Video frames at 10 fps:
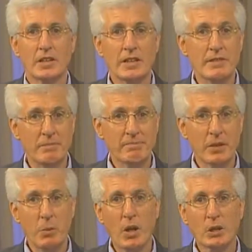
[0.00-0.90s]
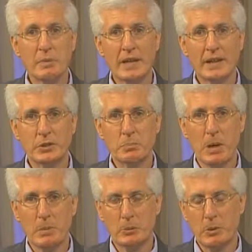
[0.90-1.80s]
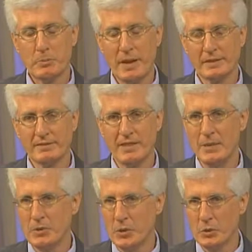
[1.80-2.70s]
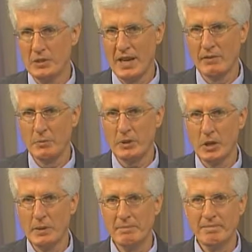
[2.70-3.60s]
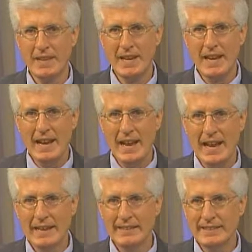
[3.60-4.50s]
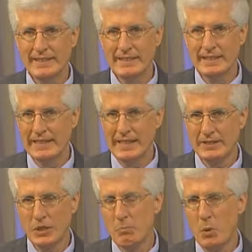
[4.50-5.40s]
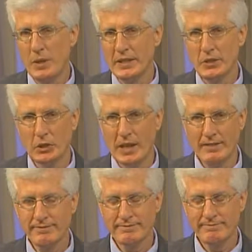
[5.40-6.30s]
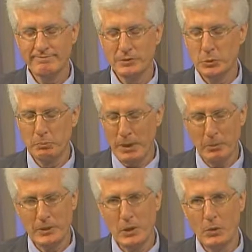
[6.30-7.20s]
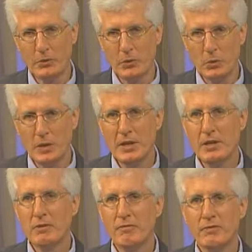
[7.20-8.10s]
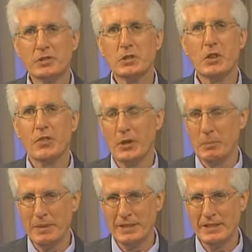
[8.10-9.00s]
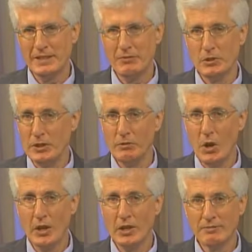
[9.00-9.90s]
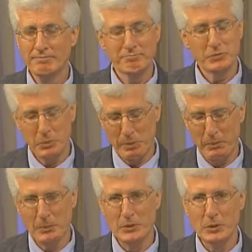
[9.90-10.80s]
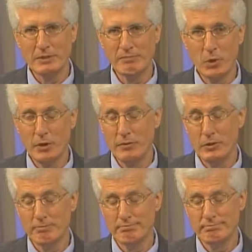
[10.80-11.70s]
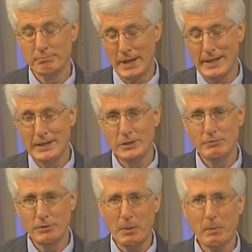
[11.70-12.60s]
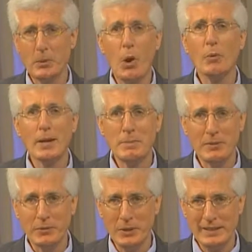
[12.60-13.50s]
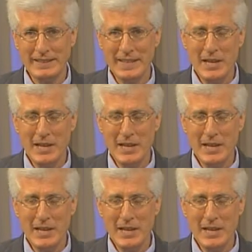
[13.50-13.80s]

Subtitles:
Good evening, and welcome again to Public Perspective. I'm your host, Kevin McDermott. And at some point in your life, you will probably go through physical therapy. If you live long enough, you'll probably do it, or if you're my age, you've probably already been through it.